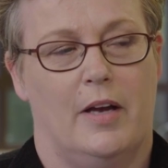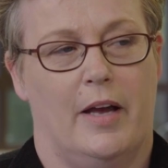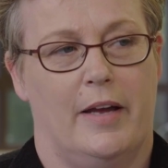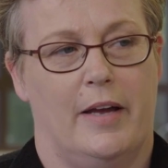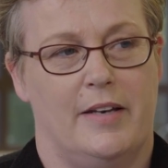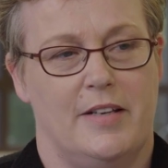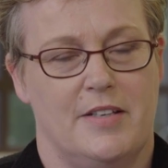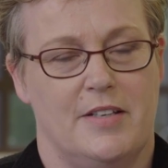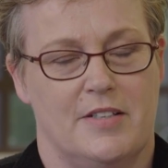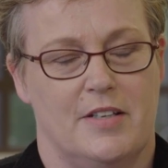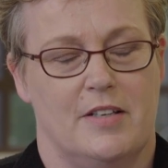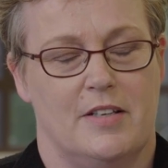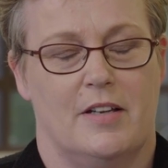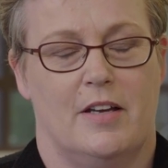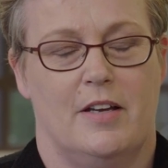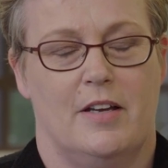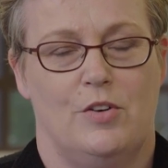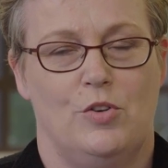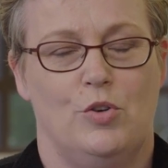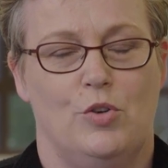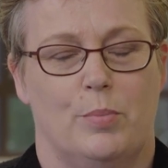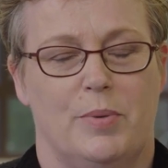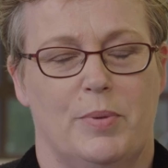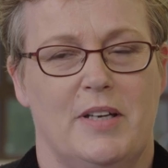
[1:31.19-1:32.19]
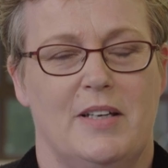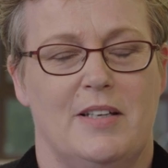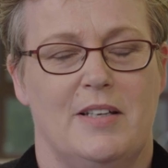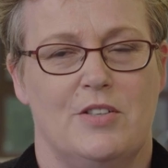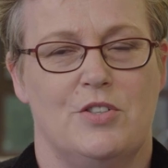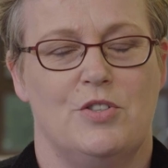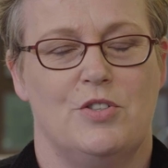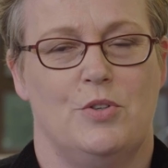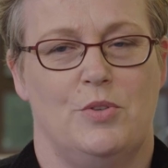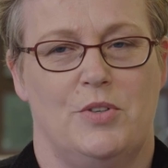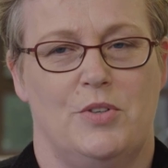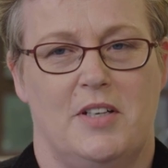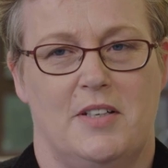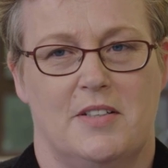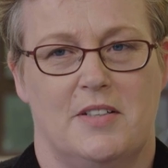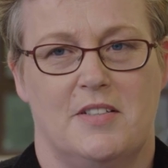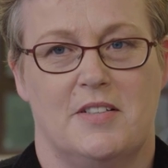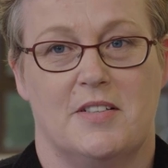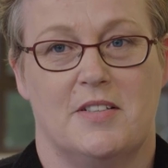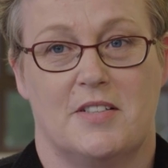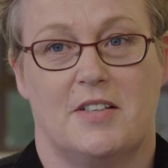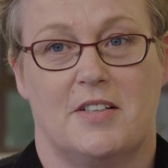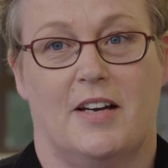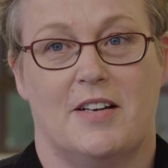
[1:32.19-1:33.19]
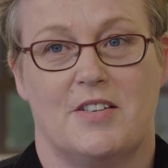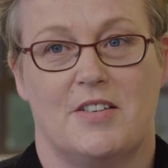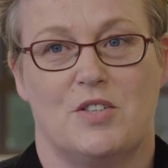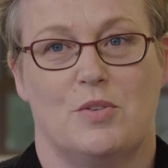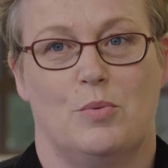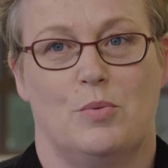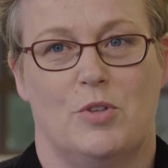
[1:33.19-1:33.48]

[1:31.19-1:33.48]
and he said, in your pairs, you need to discuss